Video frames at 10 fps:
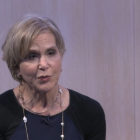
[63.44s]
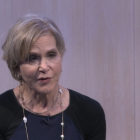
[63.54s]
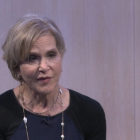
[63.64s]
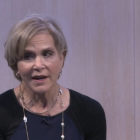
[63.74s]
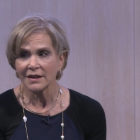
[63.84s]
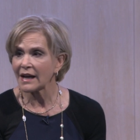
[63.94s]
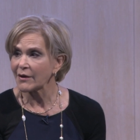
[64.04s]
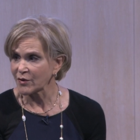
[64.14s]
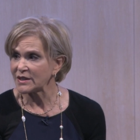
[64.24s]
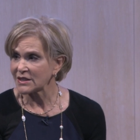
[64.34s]
prevent
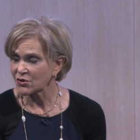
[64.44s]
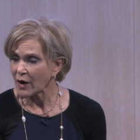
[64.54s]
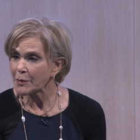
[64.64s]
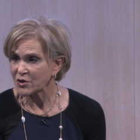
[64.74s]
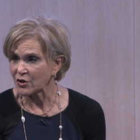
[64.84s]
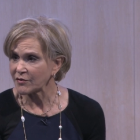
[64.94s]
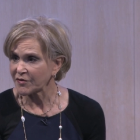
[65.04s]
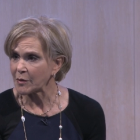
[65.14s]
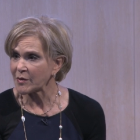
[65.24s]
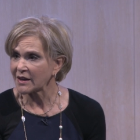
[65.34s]
every disruption
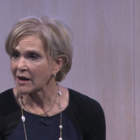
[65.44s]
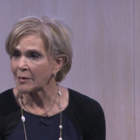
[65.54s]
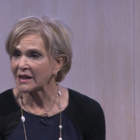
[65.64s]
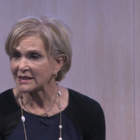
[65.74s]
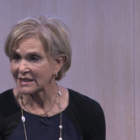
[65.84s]
from becoming a